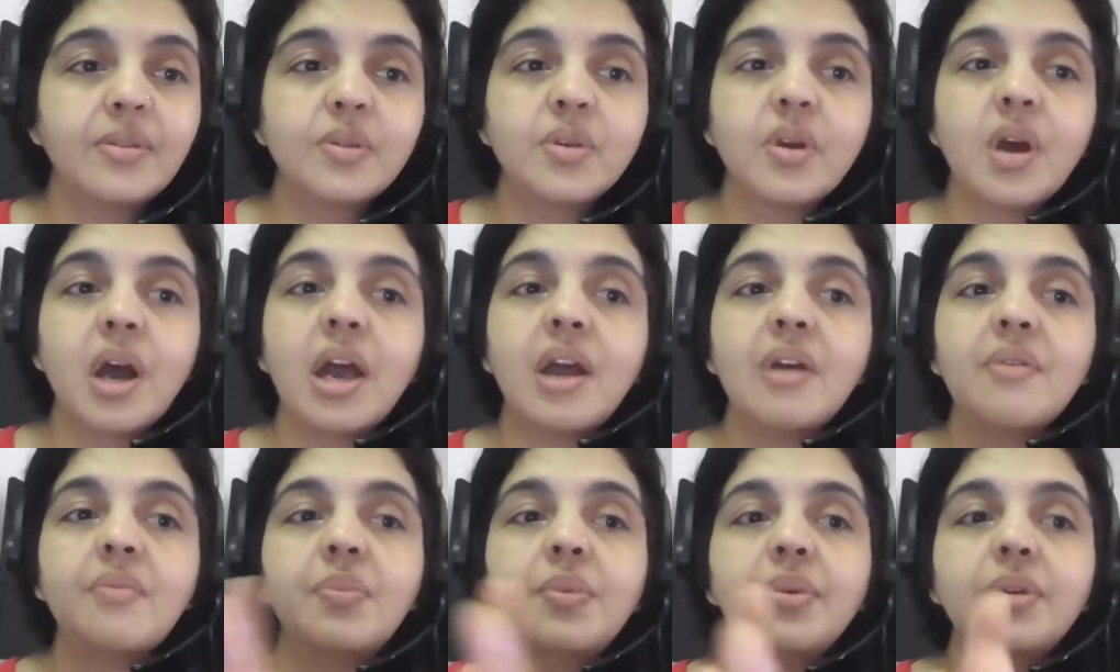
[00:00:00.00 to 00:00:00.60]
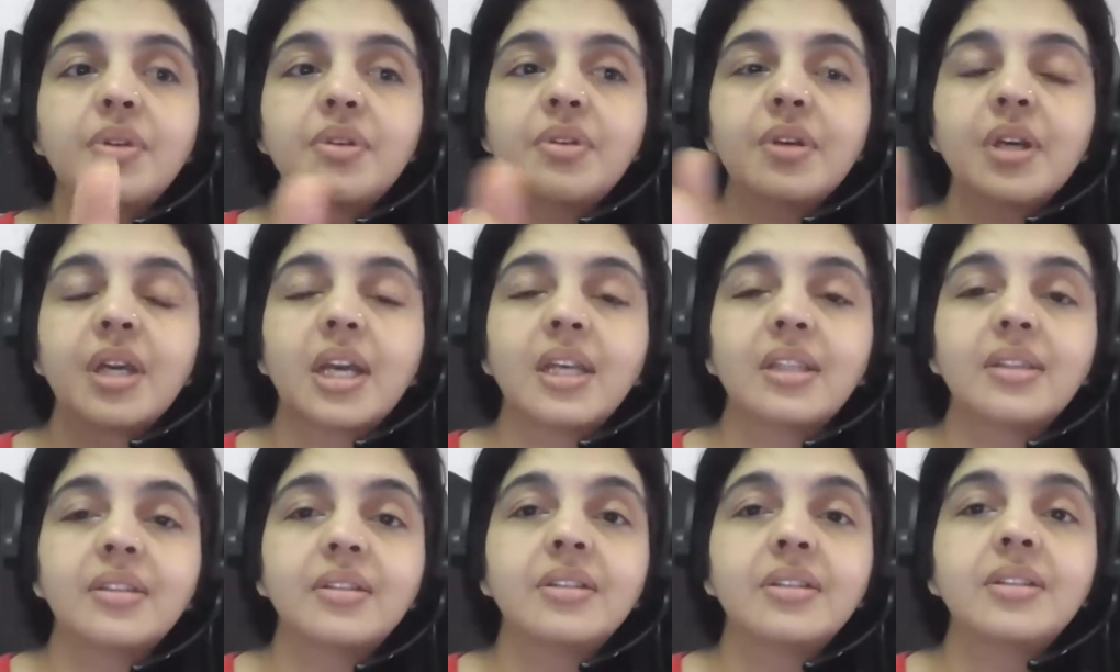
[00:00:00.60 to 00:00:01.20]
So I have put
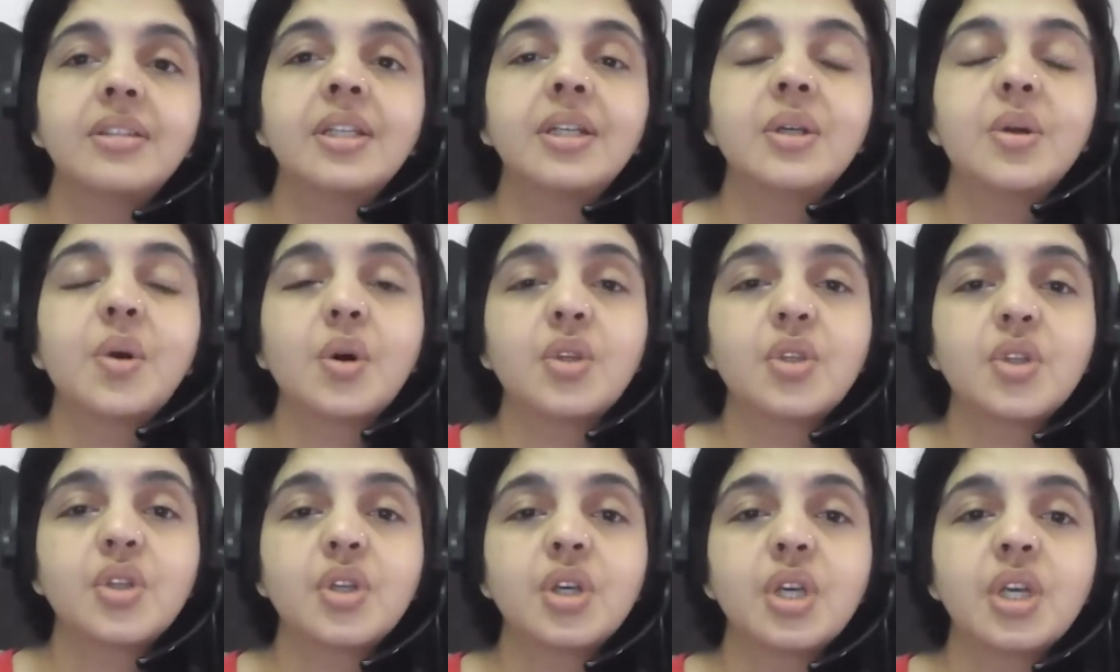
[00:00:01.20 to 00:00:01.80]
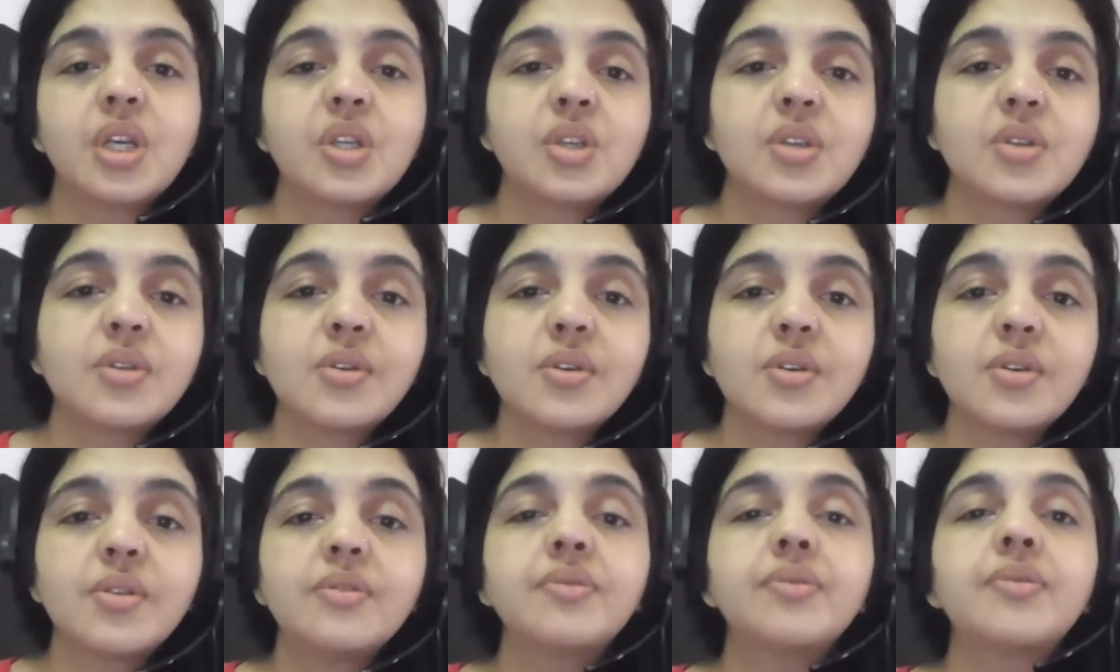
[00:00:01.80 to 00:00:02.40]
together the conjugations
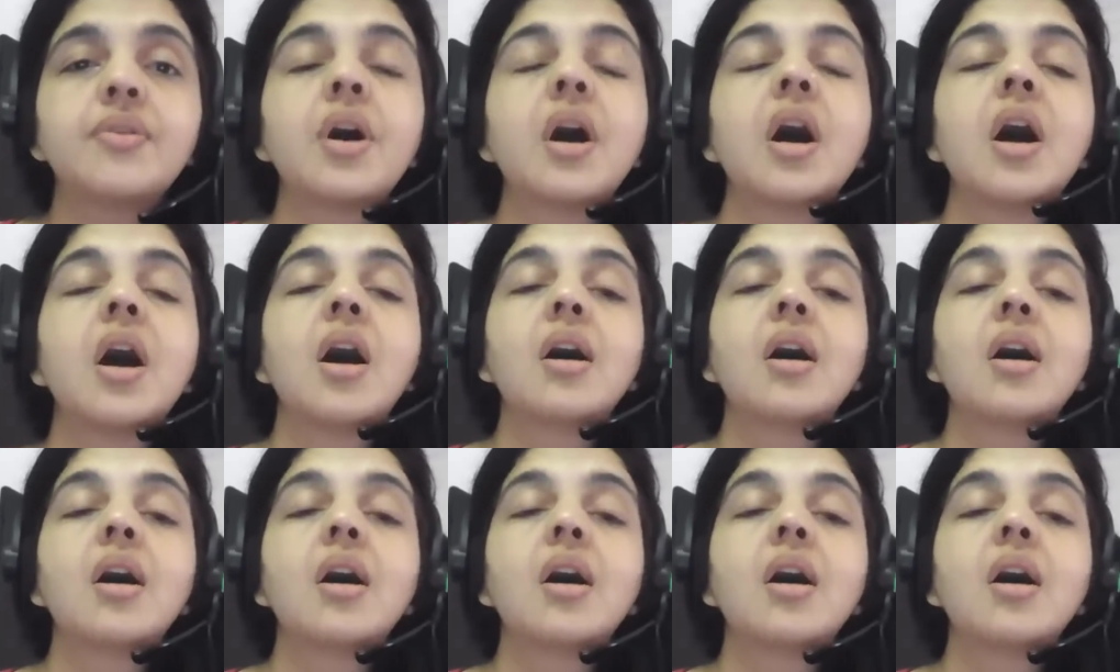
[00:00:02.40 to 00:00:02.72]
of